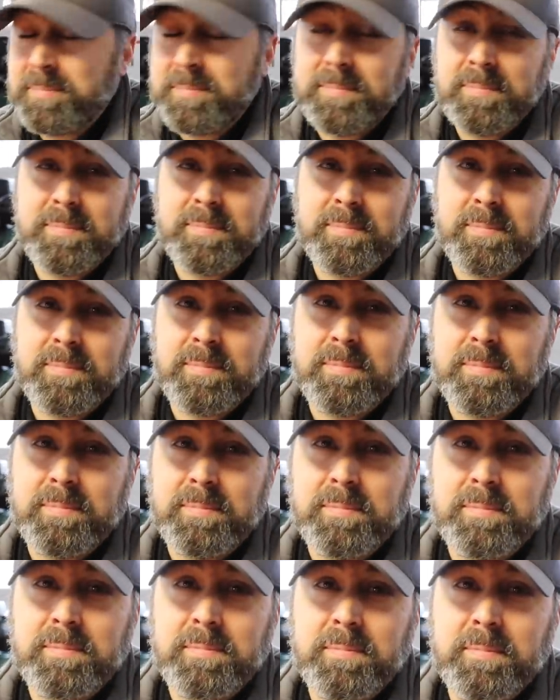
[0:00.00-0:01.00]
what is your
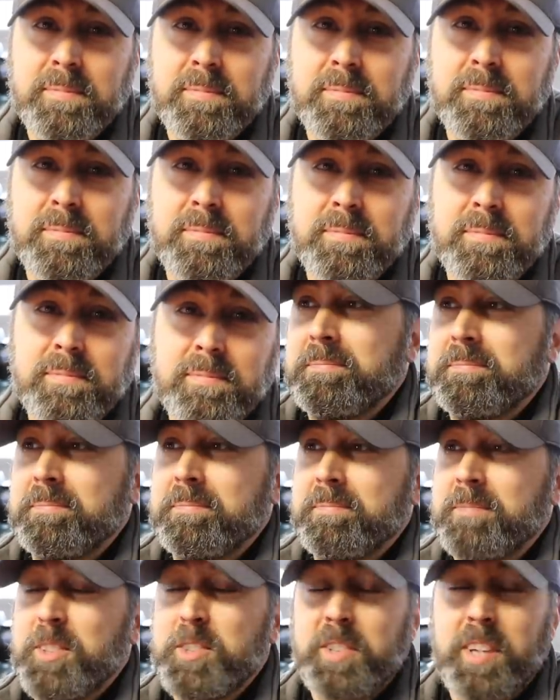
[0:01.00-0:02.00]
favorite flower?
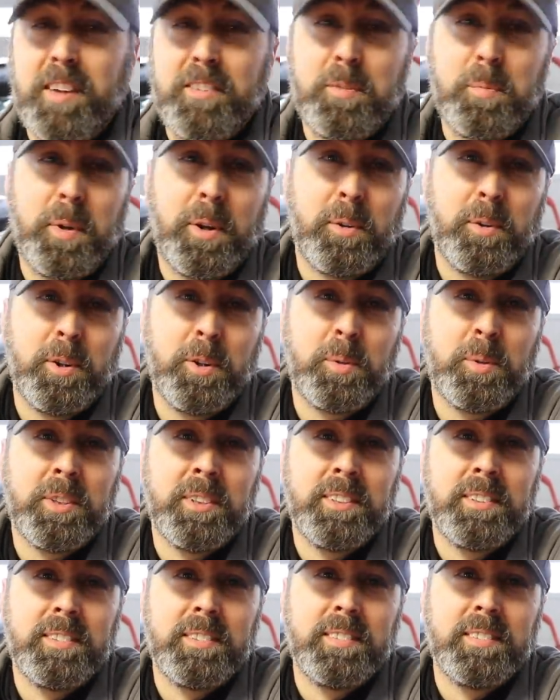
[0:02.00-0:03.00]
Does it have to be a real
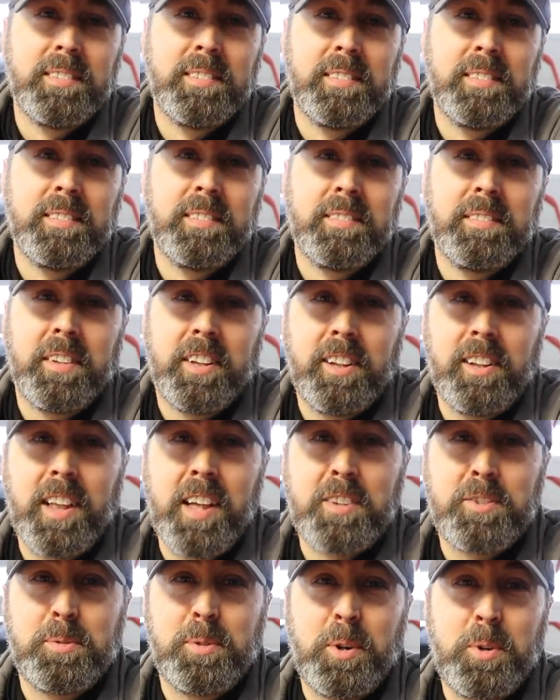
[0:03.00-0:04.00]
one? No the
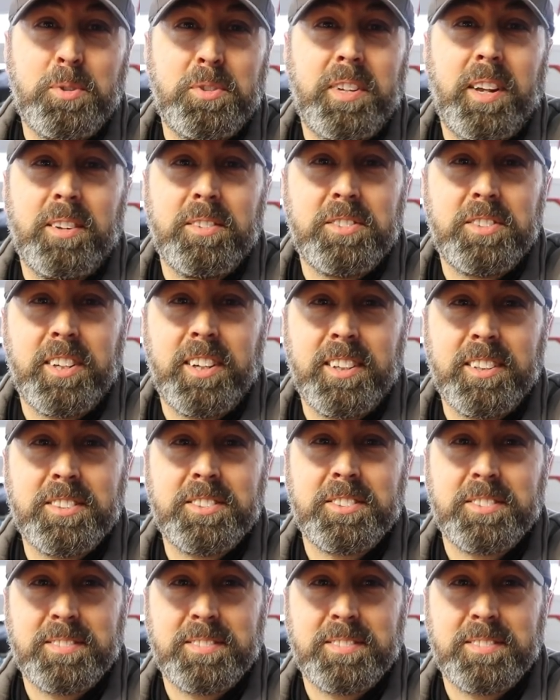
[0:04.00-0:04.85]
glass rose downstairs.